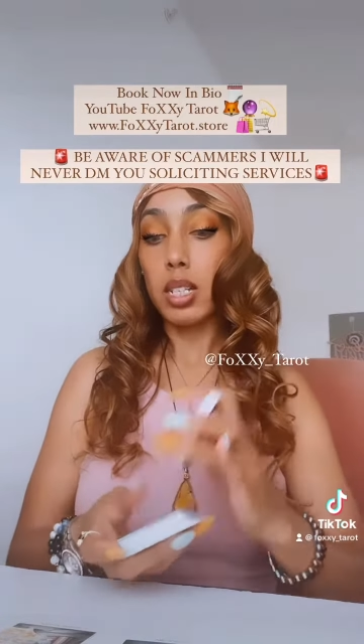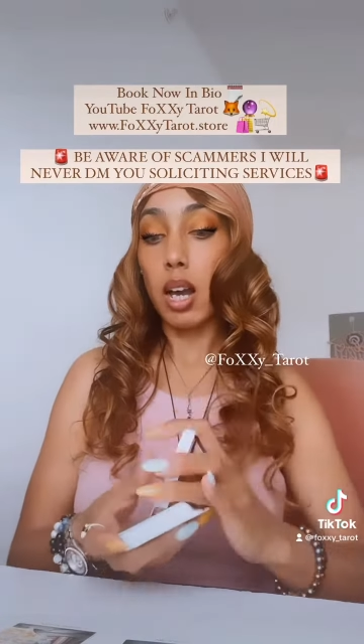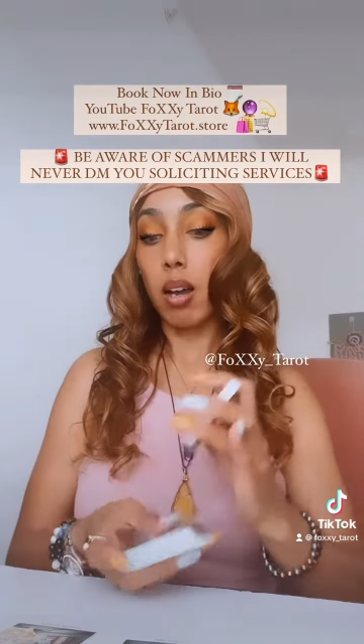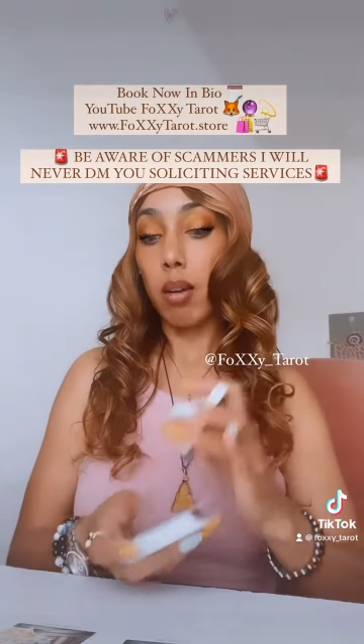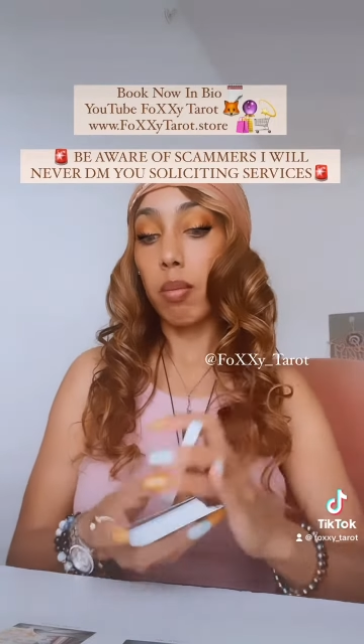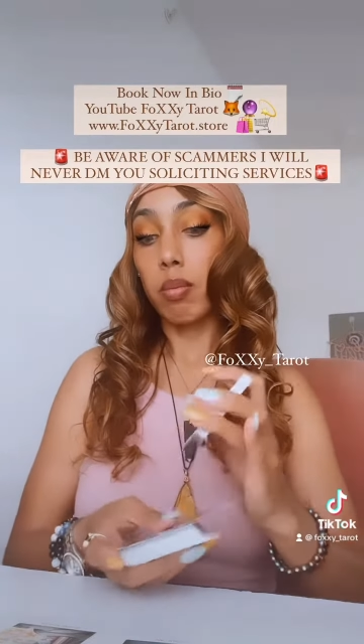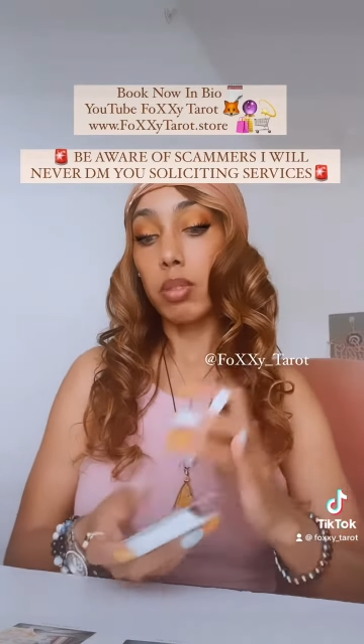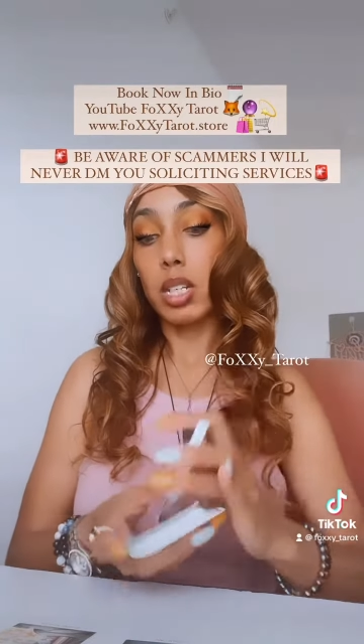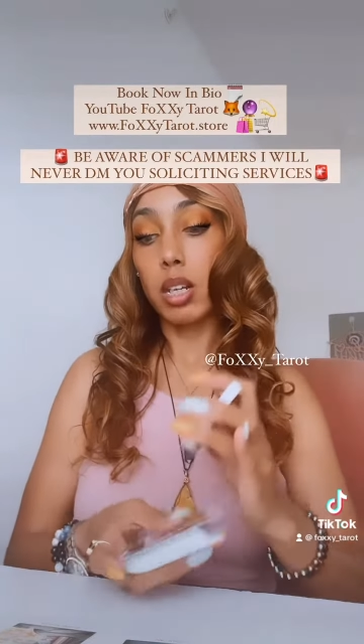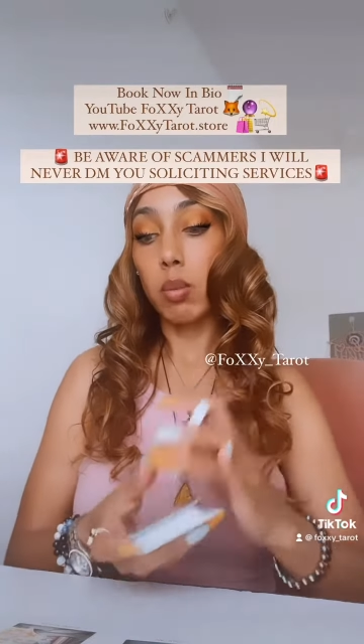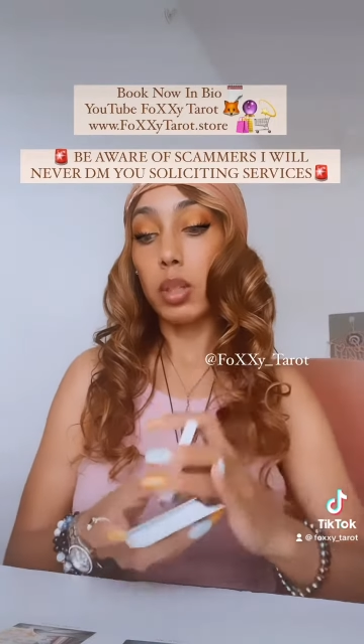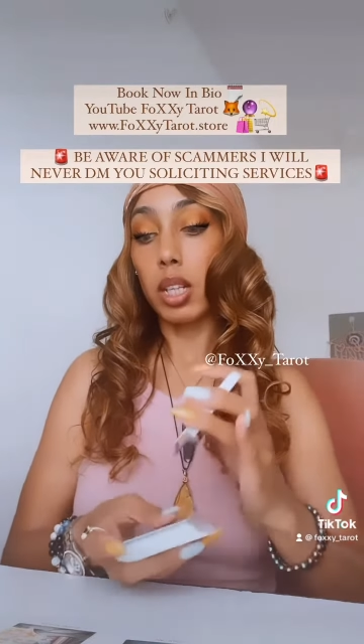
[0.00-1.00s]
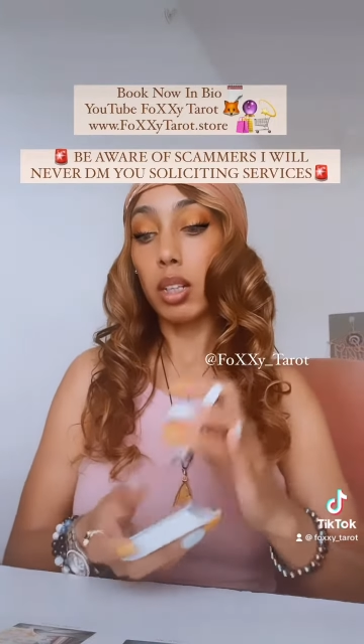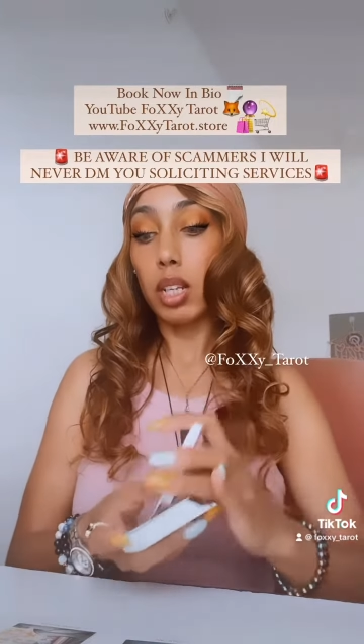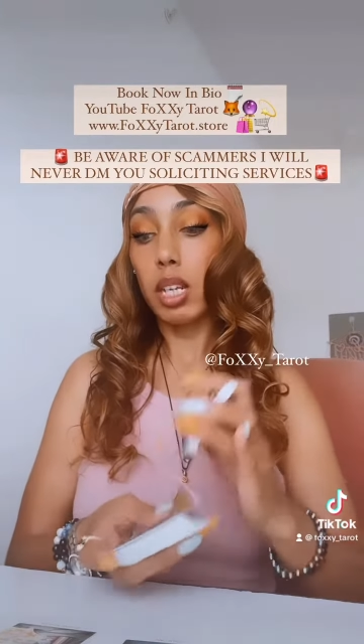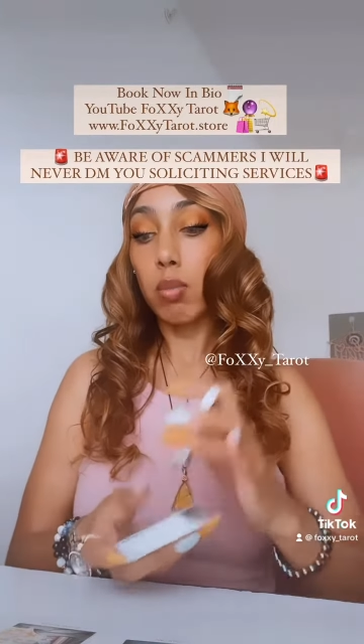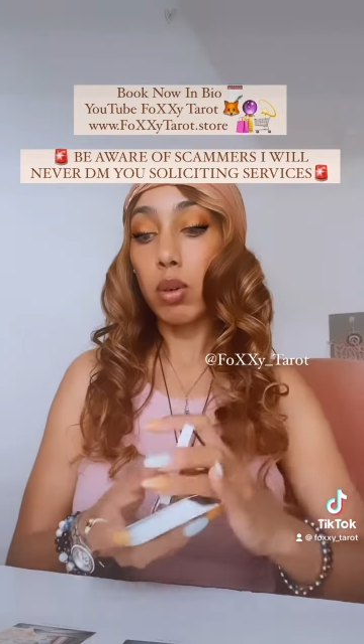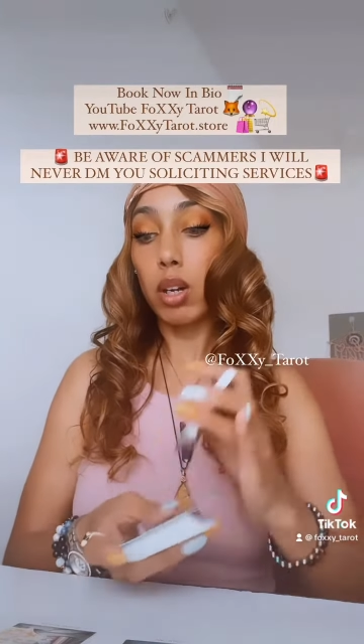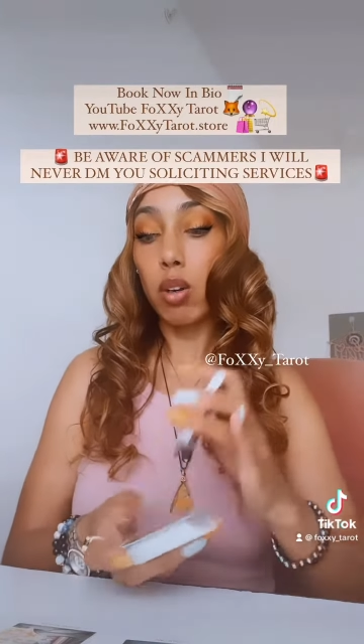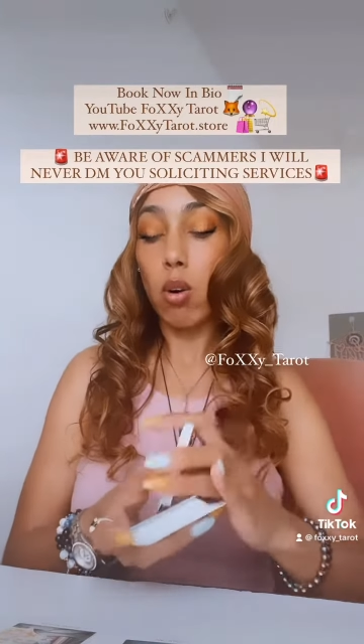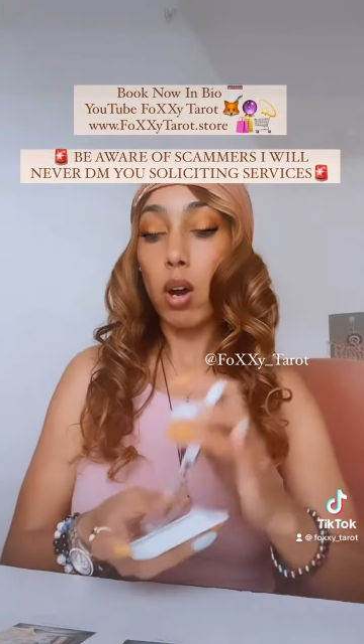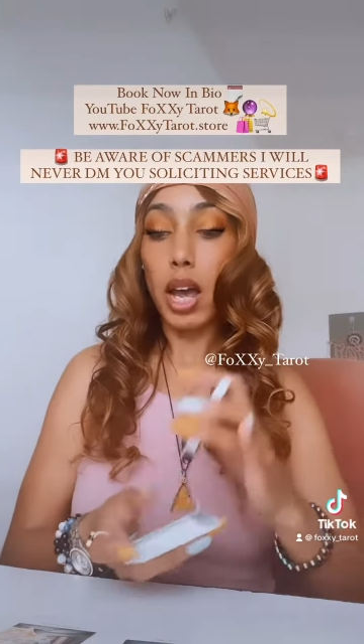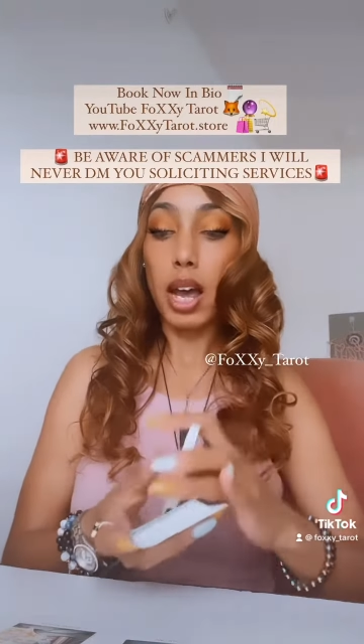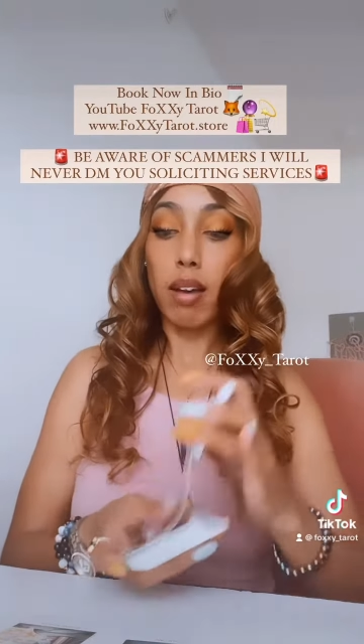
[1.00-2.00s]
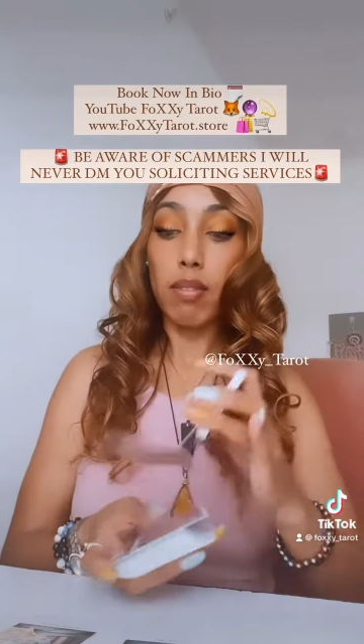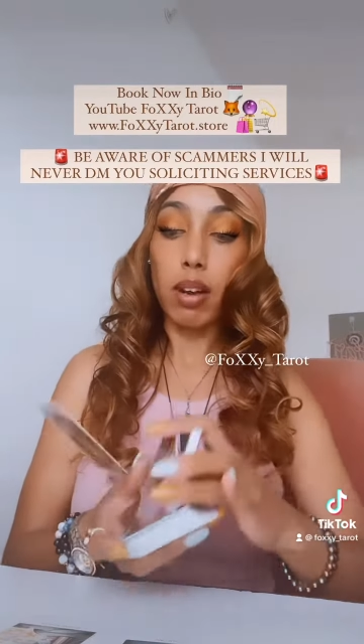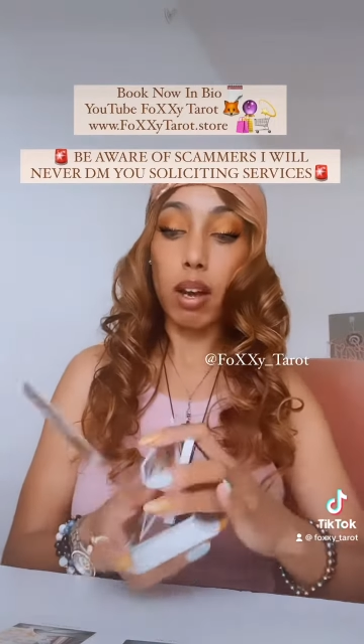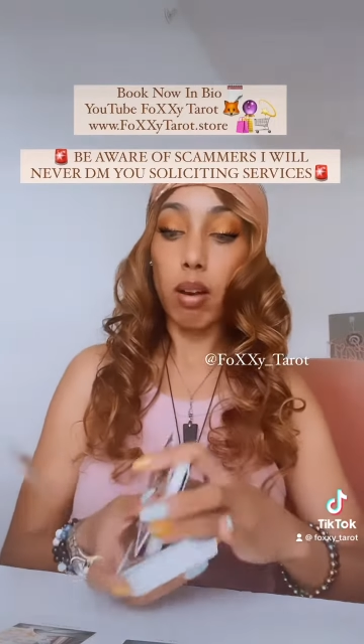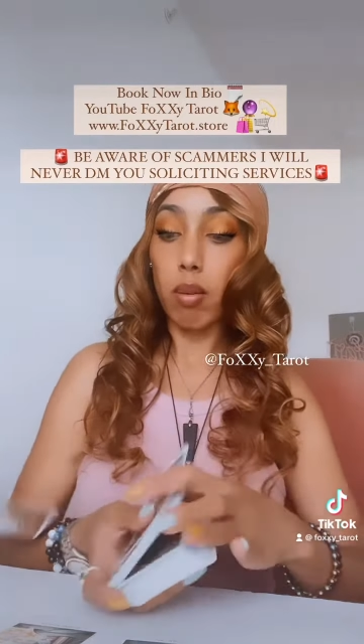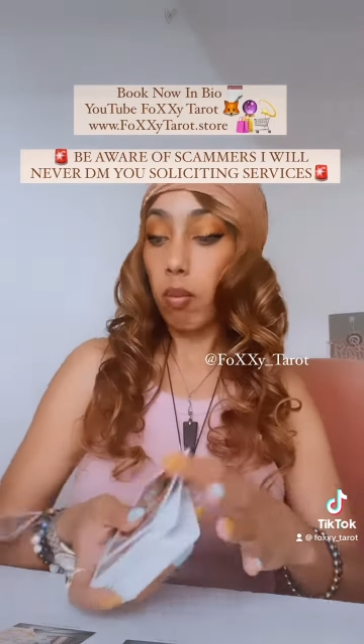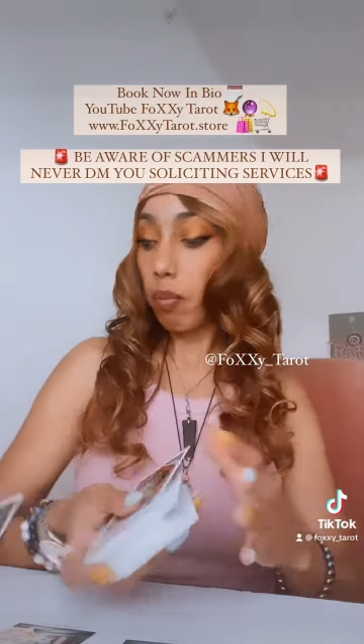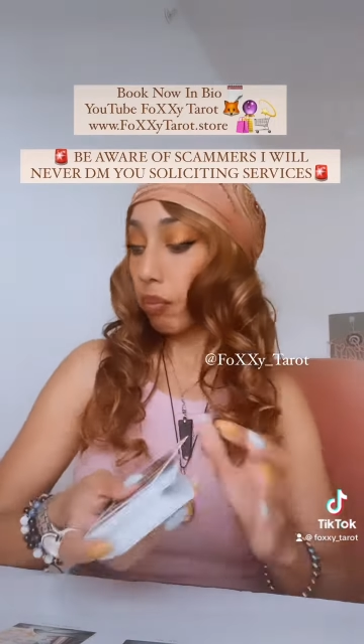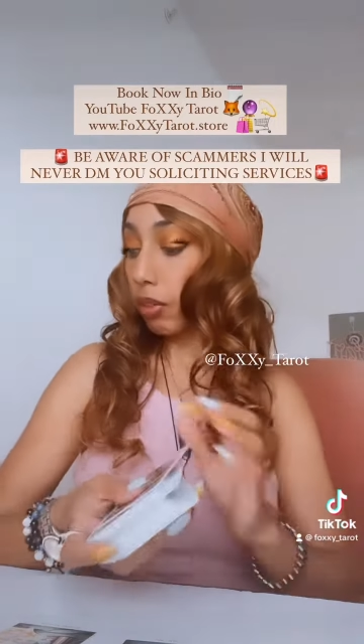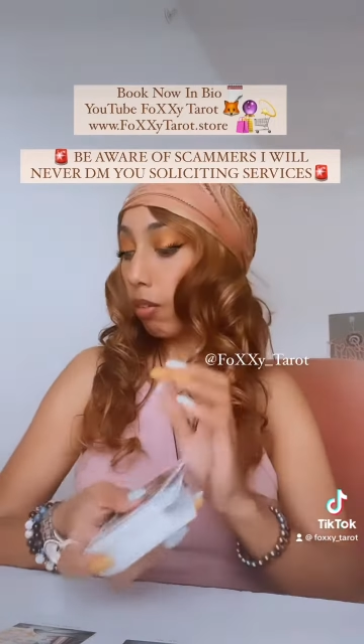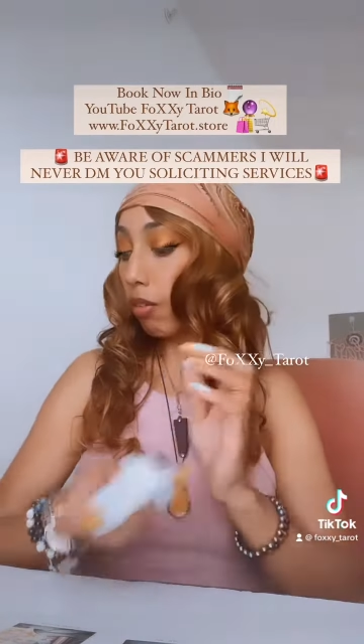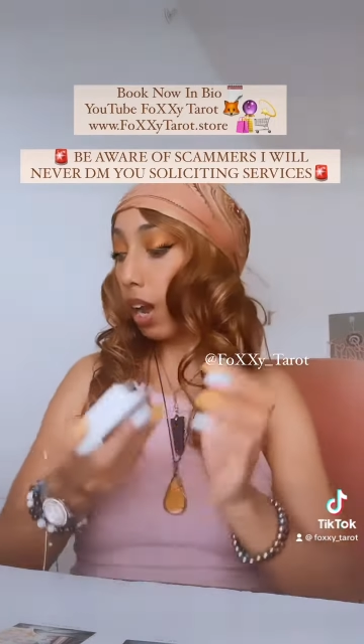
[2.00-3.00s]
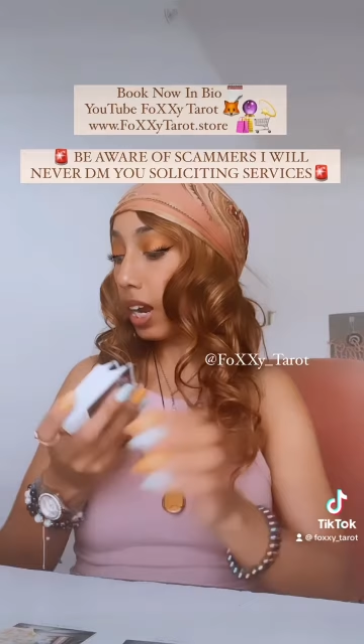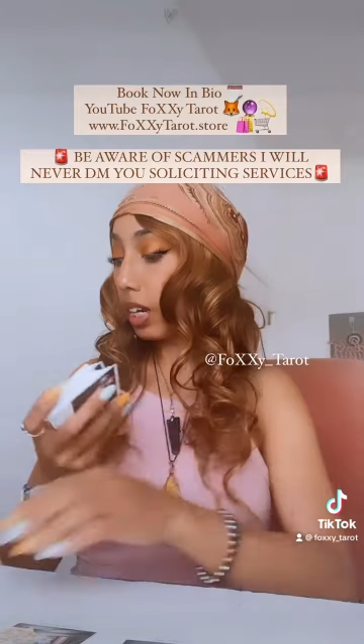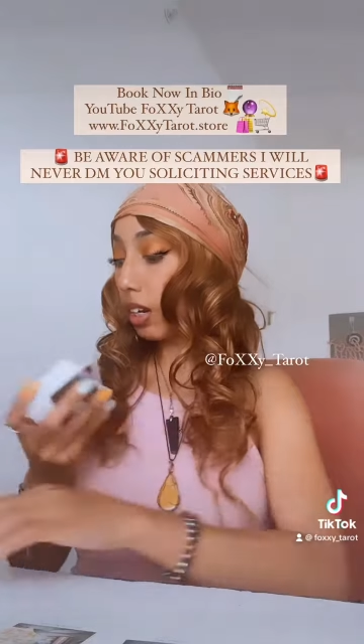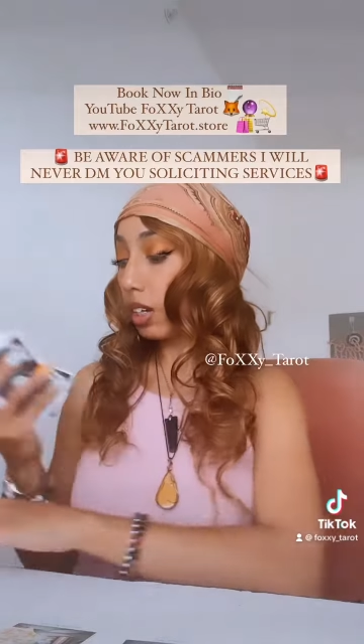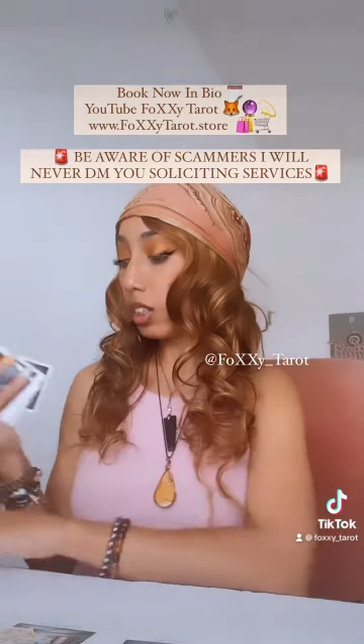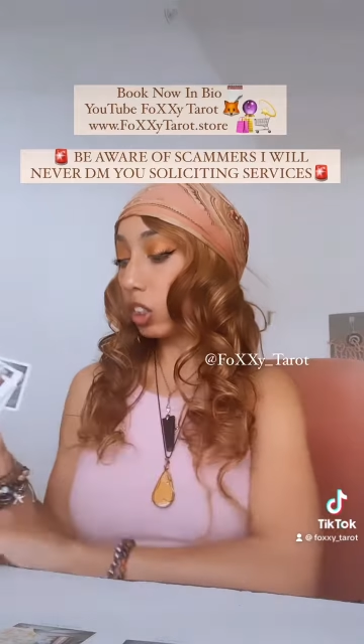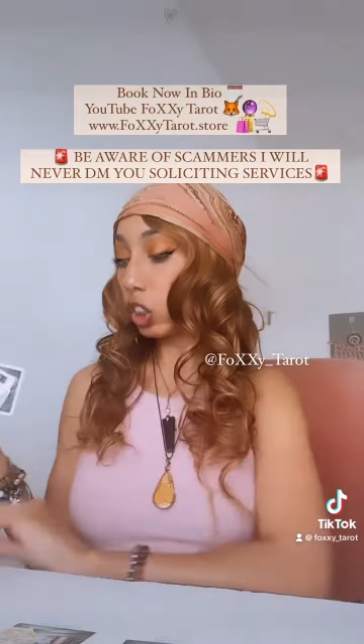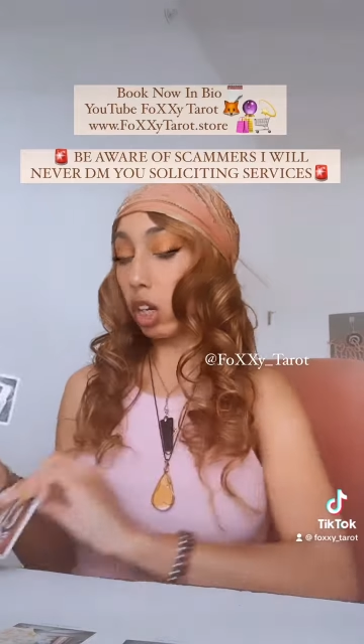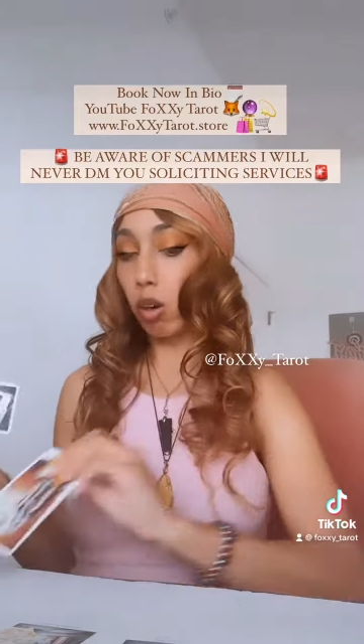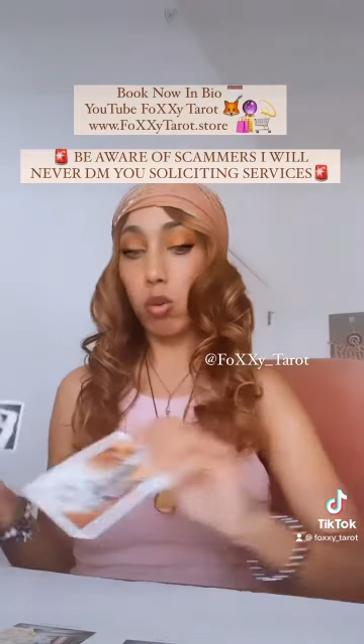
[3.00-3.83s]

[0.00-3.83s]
um dealing with the Libra or have um fire in your chart.